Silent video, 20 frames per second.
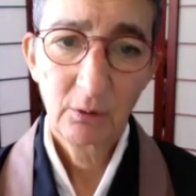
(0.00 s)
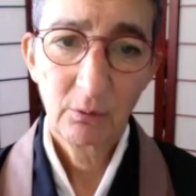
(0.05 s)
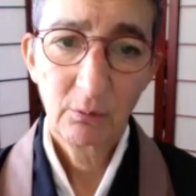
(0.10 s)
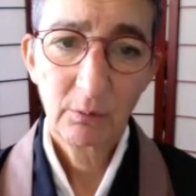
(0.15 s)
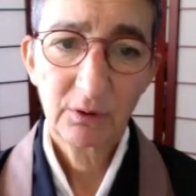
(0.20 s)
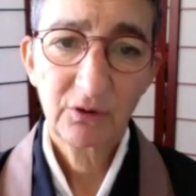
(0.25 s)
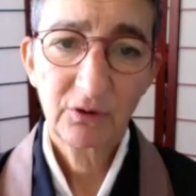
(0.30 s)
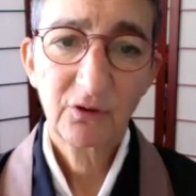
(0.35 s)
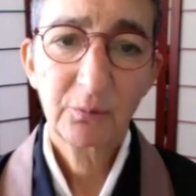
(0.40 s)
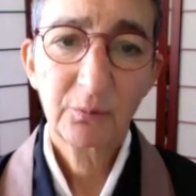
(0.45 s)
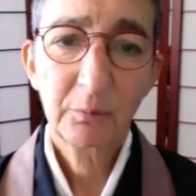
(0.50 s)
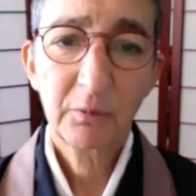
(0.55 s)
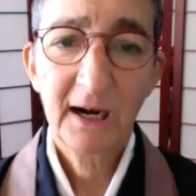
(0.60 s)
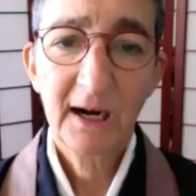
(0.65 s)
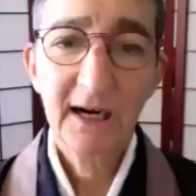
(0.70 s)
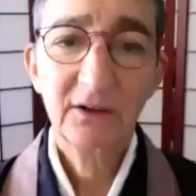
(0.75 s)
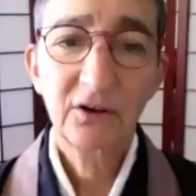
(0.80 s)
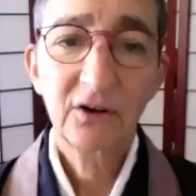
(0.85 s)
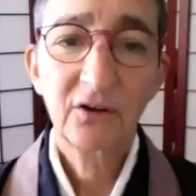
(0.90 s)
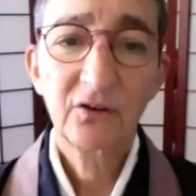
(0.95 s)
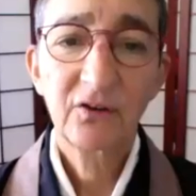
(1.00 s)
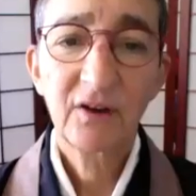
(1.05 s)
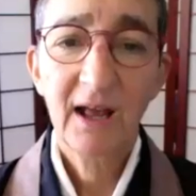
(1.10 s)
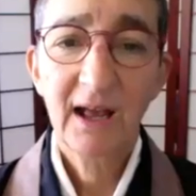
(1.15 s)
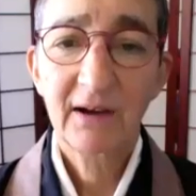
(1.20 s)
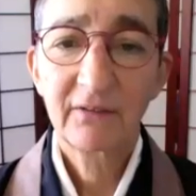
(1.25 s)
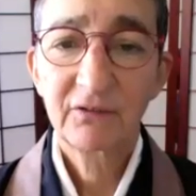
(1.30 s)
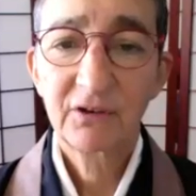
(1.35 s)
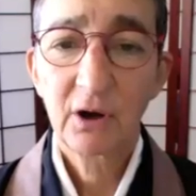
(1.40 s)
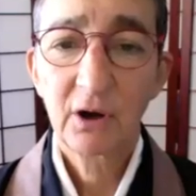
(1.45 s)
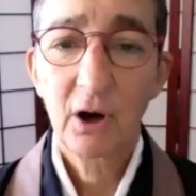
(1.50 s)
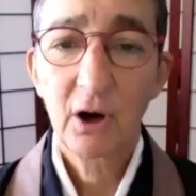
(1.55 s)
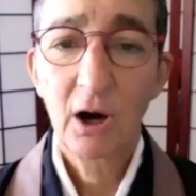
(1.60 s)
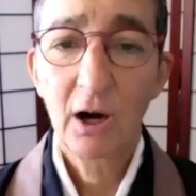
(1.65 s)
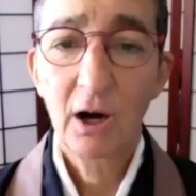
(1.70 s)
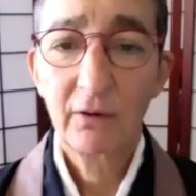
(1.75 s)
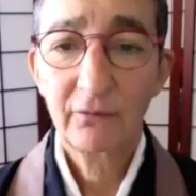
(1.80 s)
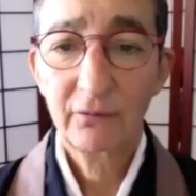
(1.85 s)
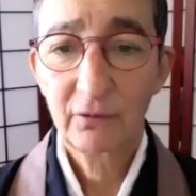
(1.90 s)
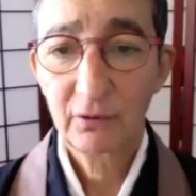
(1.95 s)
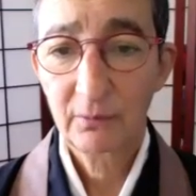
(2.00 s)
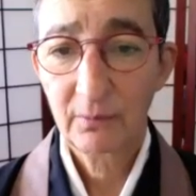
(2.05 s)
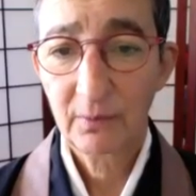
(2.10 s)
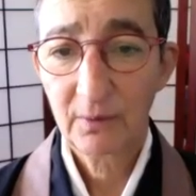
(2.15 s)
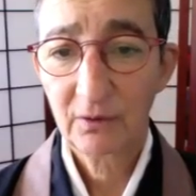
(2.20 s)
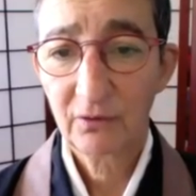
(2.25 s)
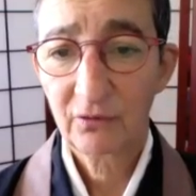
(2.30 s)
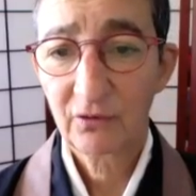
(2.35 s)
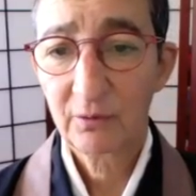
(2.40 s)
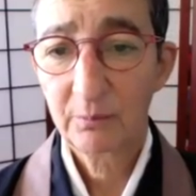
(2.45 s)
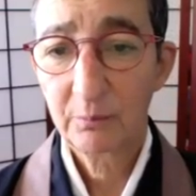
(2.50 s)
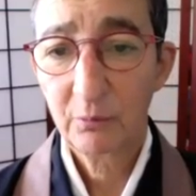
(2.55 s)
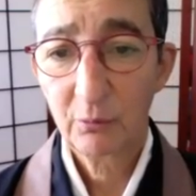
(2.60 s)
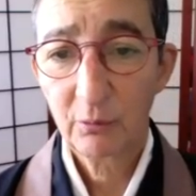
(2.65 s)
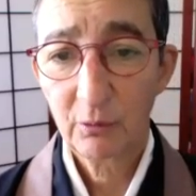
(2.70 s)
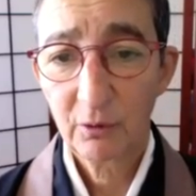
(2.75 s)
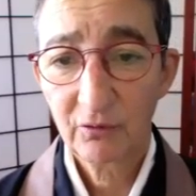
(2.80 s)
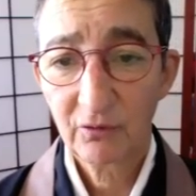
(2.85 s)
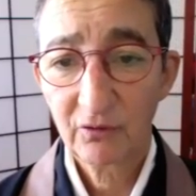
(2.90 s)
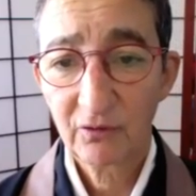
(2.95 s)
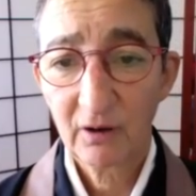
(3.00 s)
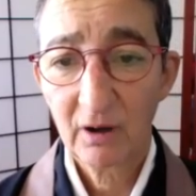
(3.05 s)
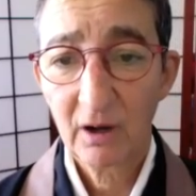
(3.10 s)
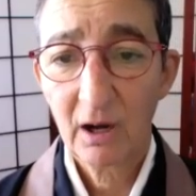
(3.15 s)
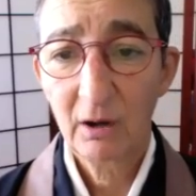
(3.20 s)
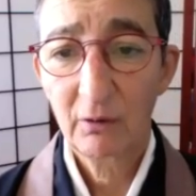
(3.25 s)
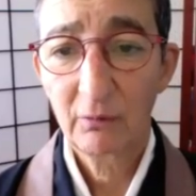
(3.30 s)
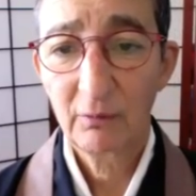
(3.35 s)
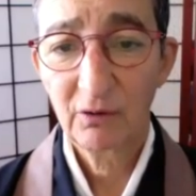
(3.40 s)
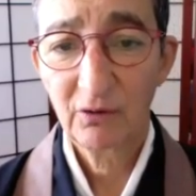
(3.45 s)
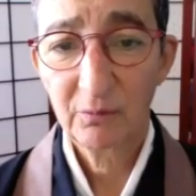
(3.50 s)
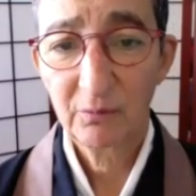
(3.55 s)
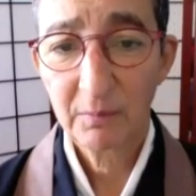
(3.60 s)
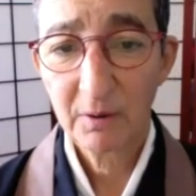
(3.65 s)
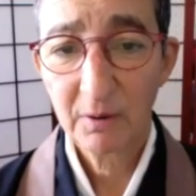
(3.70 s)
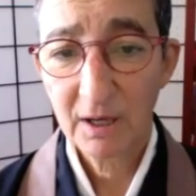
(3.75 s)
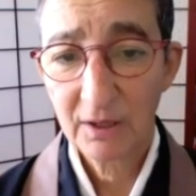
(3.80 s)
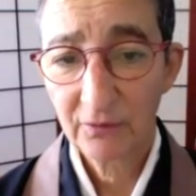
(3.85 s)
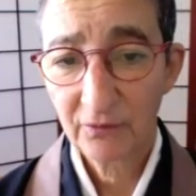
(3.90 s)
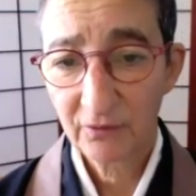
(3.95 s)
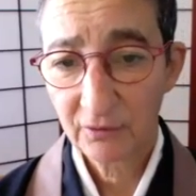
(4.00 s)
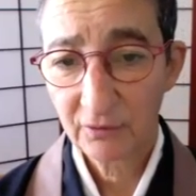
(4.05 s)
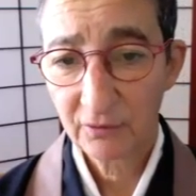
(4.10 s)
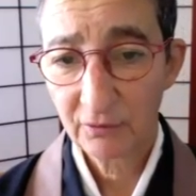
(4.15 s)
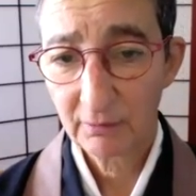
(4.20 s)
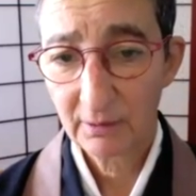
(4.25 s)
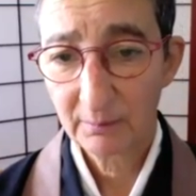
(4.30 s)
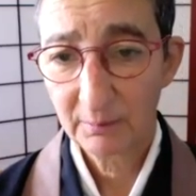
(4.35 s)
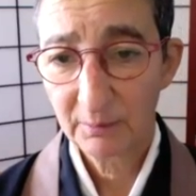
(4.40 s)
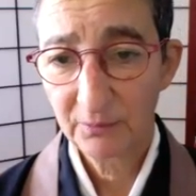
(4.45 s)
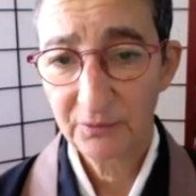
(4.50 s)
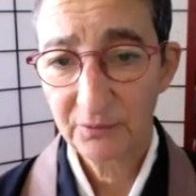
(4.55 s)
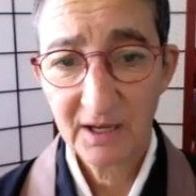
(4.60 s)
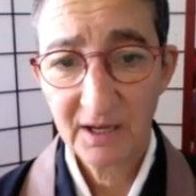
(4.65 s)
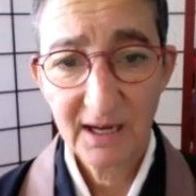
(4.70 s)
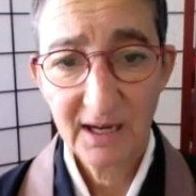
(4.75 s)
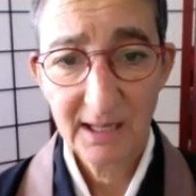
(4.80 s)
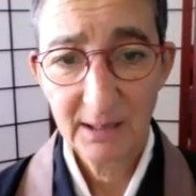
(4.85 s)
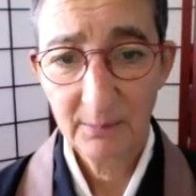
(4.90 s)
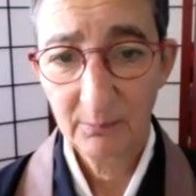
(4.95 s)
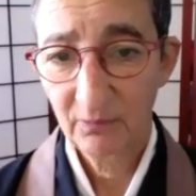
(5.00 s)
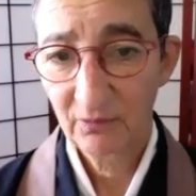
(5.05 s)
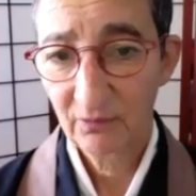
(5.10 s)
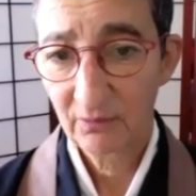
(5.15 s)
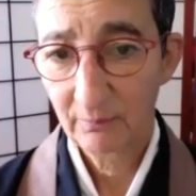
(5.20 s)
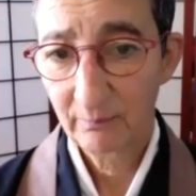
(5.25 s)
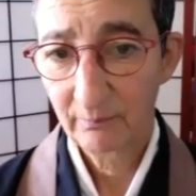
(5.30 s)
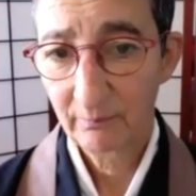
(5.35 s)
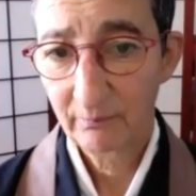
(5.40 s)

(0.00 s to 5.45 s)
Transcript: What does practice have to offer that supports a response in troubled times?